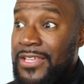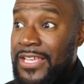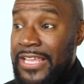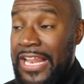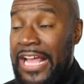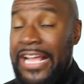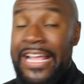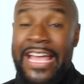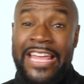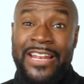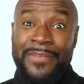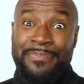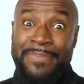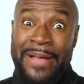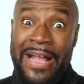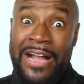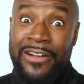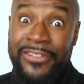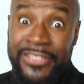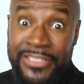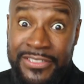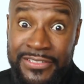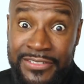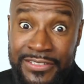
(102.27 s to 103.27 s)
And I kind of
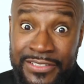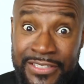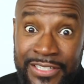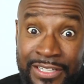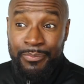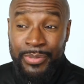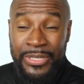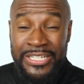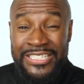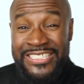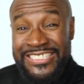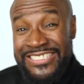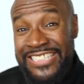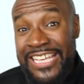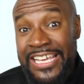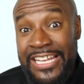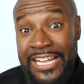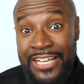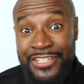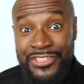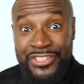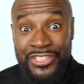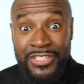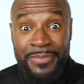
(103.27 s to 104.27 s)
pouted. But instead
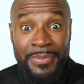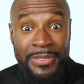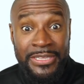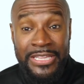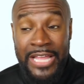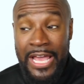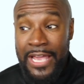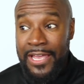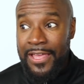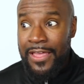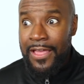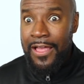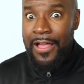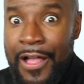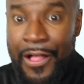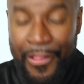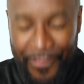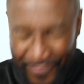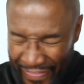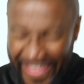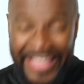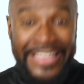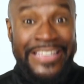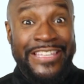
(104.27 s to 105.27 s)
I should have been like,
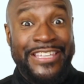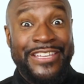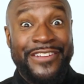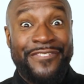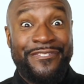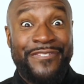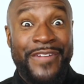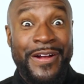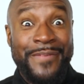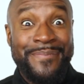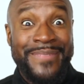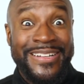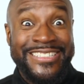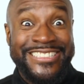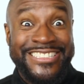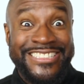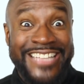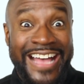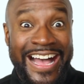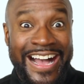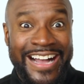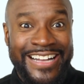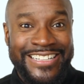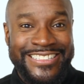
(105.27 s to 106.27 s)
thank you for my
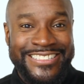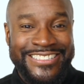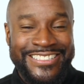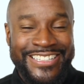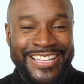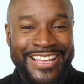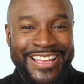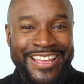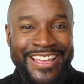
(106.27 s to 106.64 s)
socks.